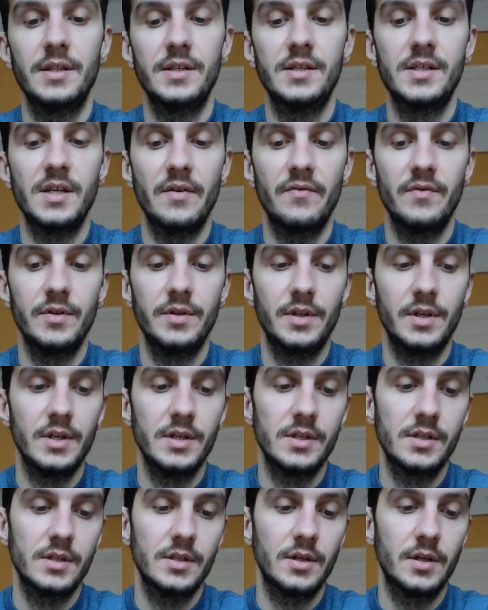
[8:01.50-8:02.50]
and the
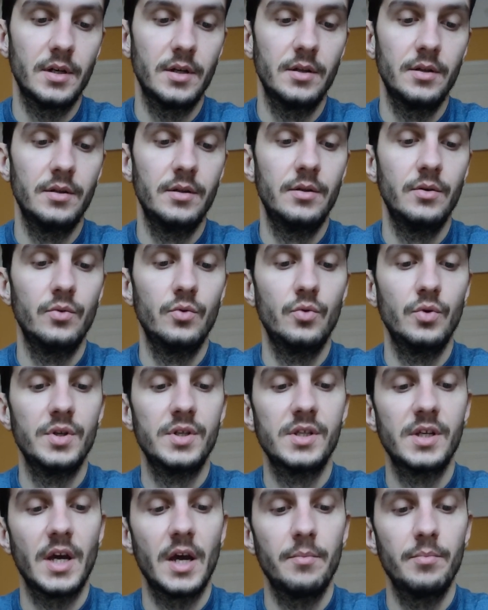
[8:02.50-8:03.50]
70s due to
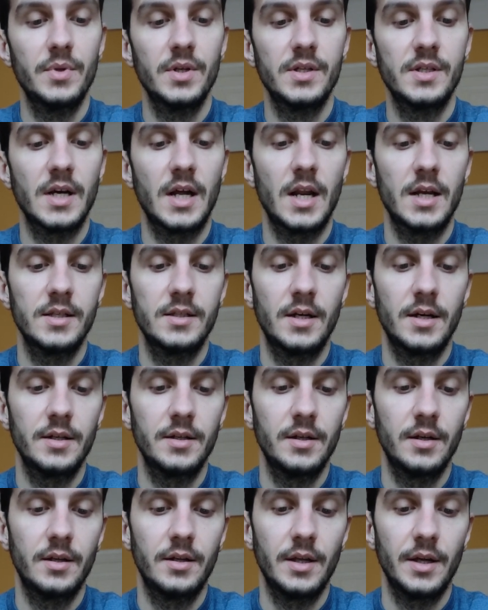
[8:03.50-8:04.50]
escape the Salazar
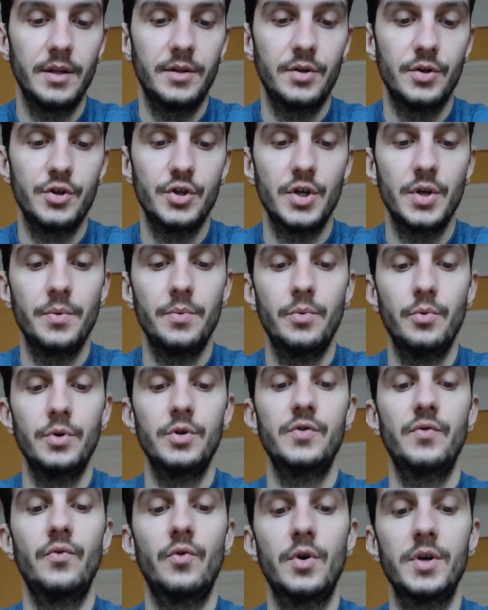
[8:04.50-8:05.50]
dictatorship,
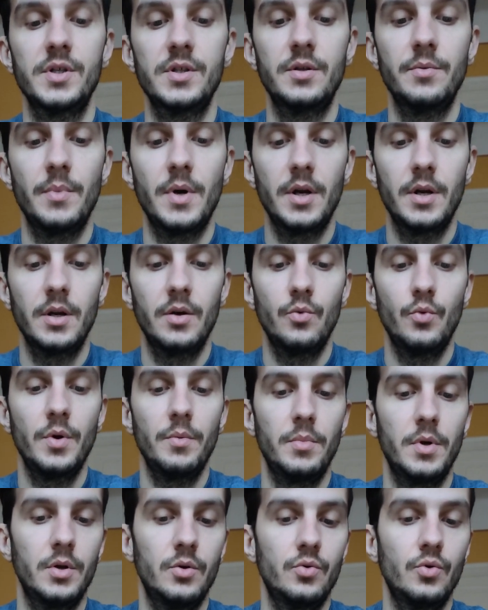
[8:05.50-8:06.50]
which forced the men and
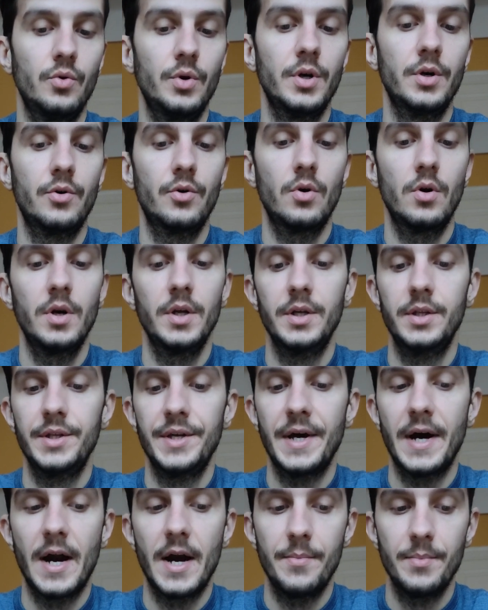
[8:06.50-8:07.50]
women to enroll in
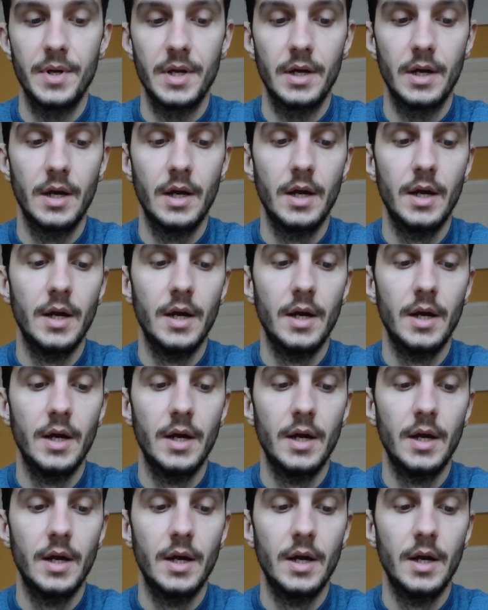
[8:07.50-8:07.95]
the army.